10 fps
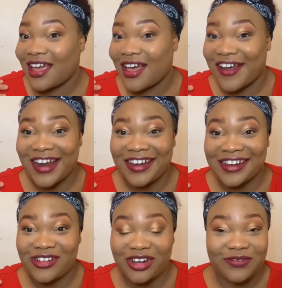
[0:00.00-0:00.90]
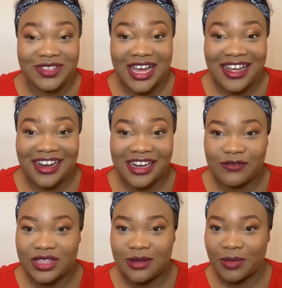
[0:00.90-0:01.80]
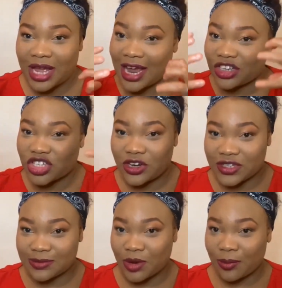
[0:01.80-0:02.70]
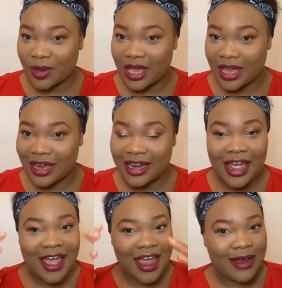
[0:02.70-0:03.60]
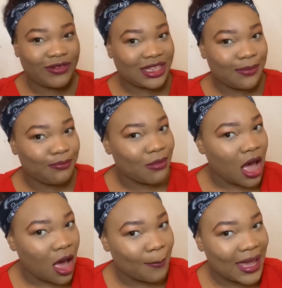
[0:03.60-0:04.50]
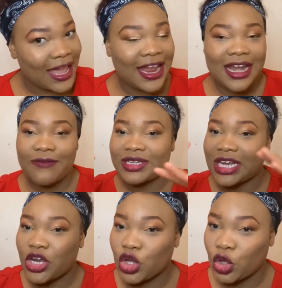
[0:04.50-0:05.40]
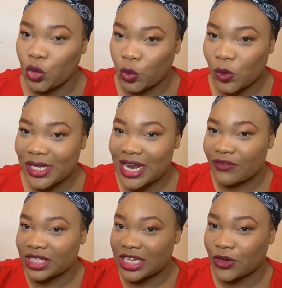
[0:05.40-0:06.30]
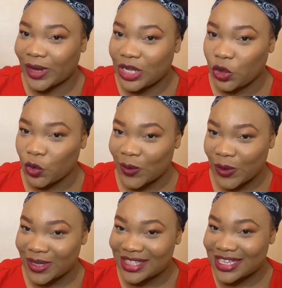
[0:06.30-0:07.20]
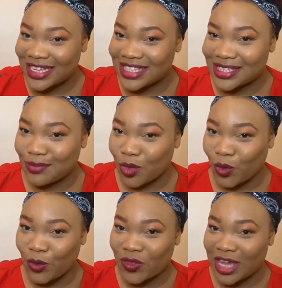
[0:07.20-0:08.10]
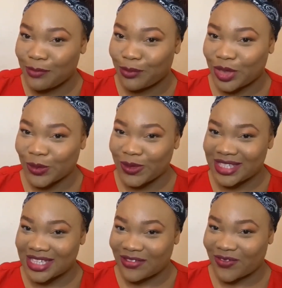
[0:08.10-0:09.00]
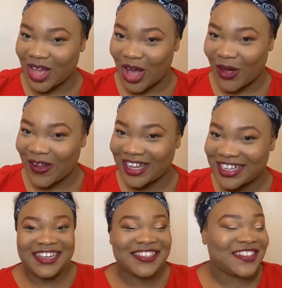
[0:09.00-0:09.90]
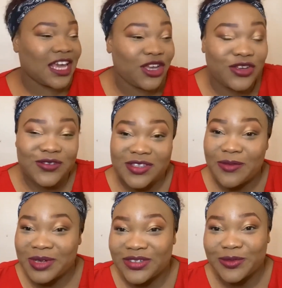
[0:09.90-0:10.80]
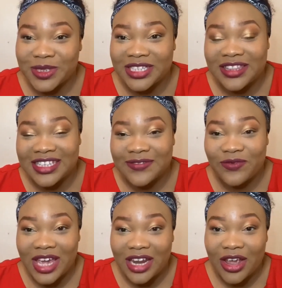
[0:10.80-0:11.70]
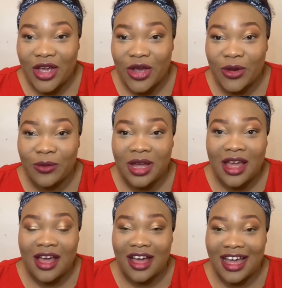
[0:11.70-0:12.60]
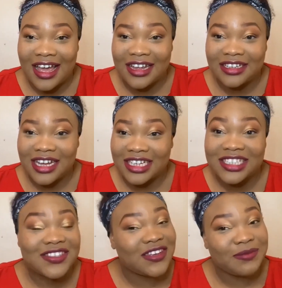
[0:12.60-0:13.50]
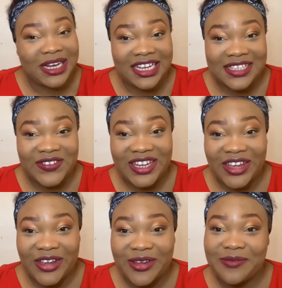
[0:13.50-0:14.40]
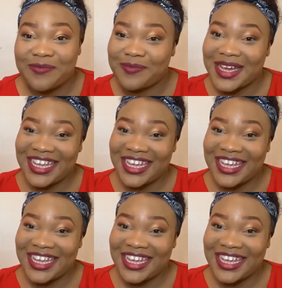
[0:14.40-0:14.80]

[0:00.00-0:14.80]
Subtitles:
and all of that and everything. My eyeshadow is popping, everything popping, everything good, everything looking good and smooth and beautiful. Guys, thank you so much for watching this video, and I shall see you in my next video. Bye